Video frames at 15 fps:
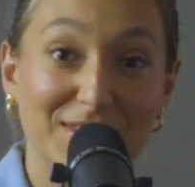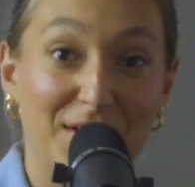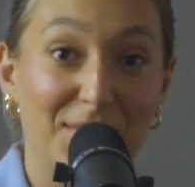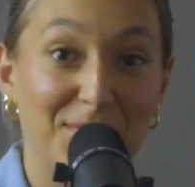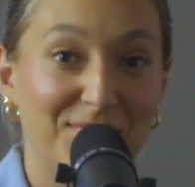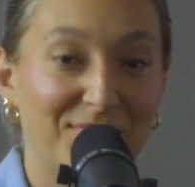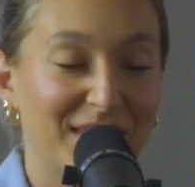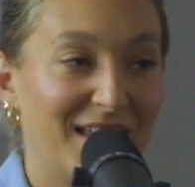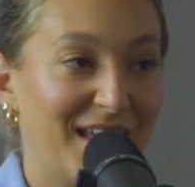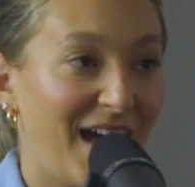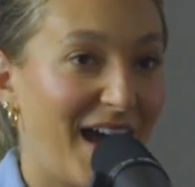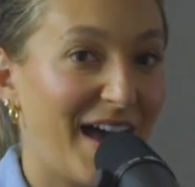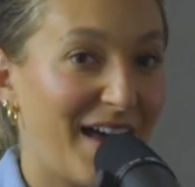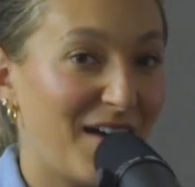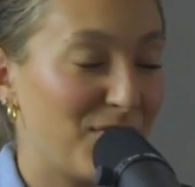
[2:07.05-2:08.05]
So
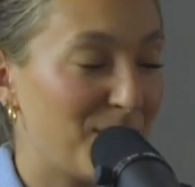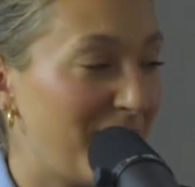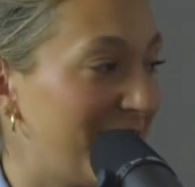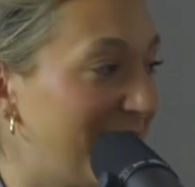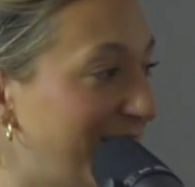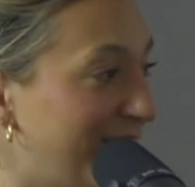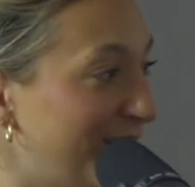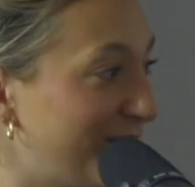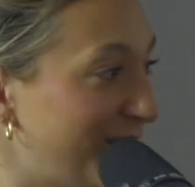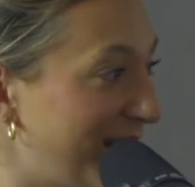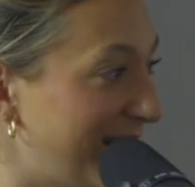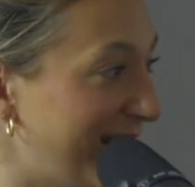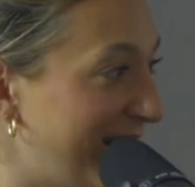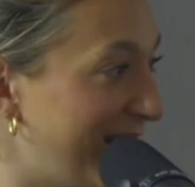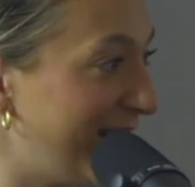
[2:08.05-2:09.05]
I have my good
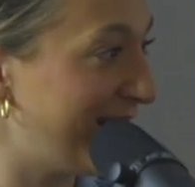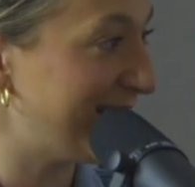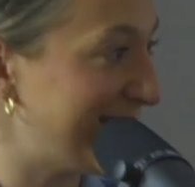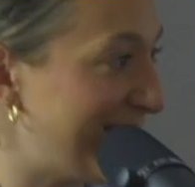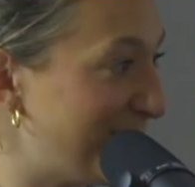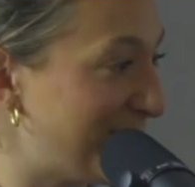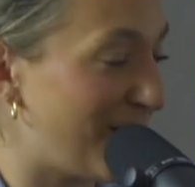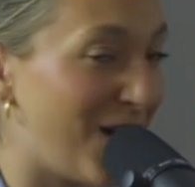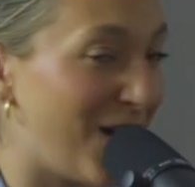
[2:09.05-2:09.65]
friend here. His name's